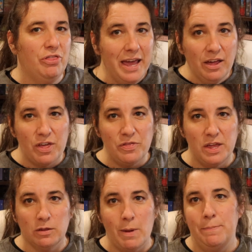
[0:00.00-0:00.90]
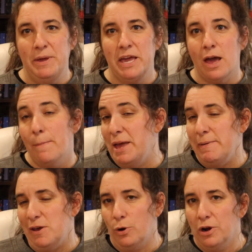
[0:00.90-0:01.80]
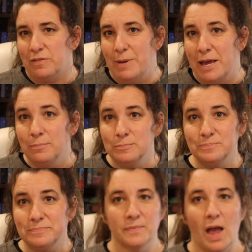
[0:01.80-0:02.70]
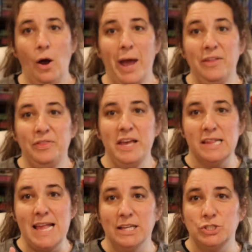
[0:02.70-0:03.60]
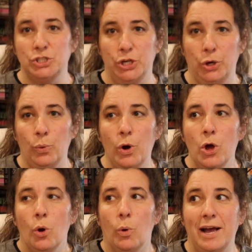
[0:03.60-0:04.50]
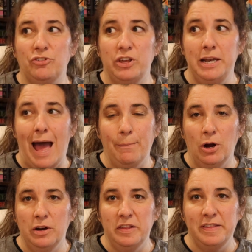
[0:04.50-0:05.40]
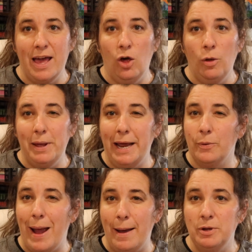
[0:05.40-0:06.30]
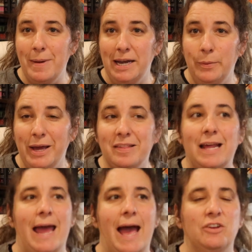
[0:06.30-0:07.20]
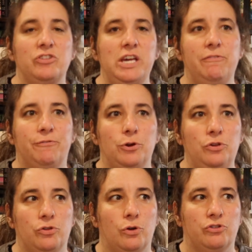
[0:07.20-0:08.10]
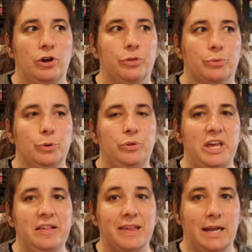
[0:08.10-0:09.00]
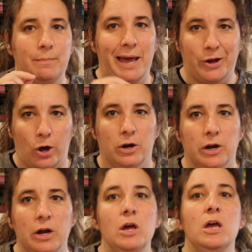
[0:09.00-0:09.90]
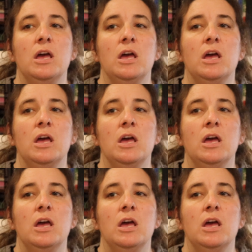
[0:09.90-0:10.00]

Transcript: think that this might be a baby horror to me. Okay, these next two were actually not part of the sale, but I grabbed them anyways. And I actually, full disclosure, threw these in my cart